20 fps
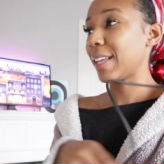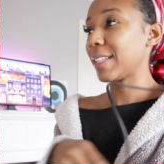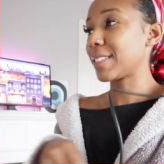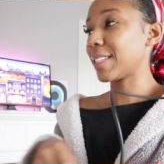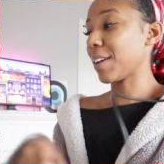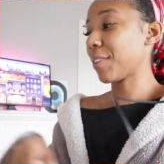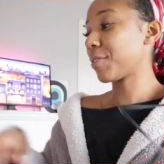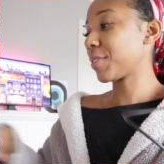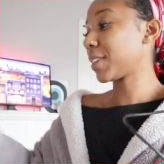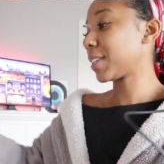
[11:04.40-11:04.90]
it
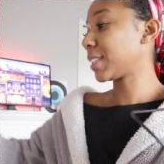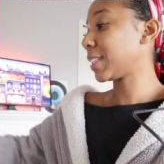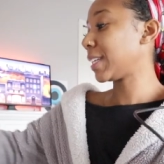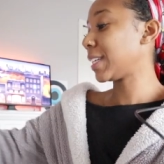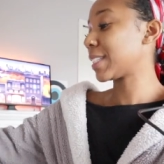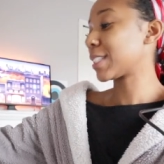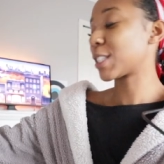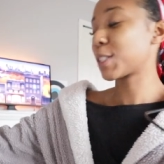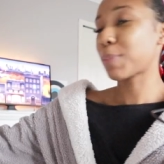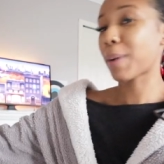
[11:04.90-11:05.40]

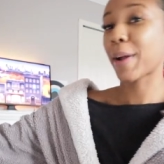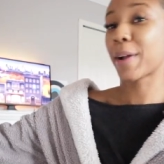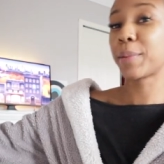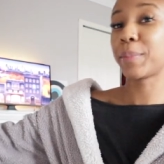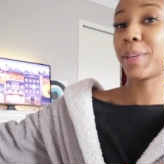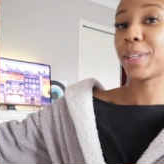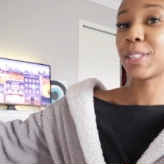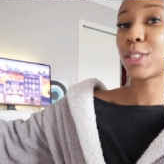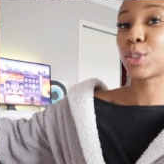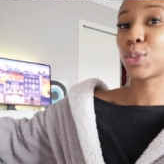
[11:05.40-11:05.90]
definitely inspired
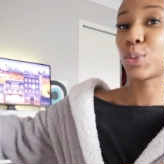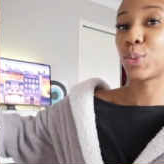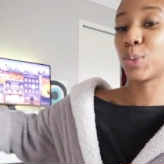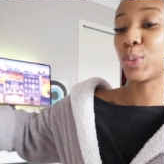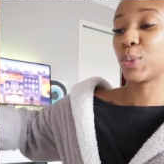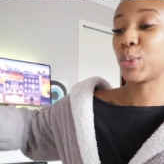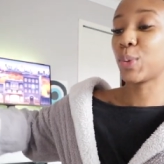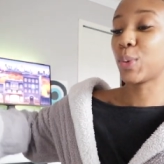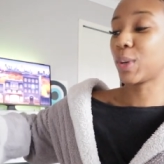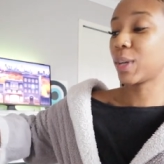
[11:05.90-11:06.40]
me
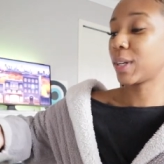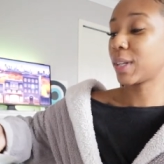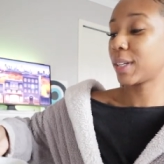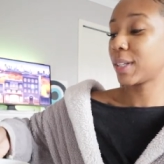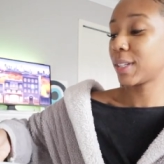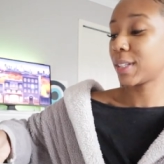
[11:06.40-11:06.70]
to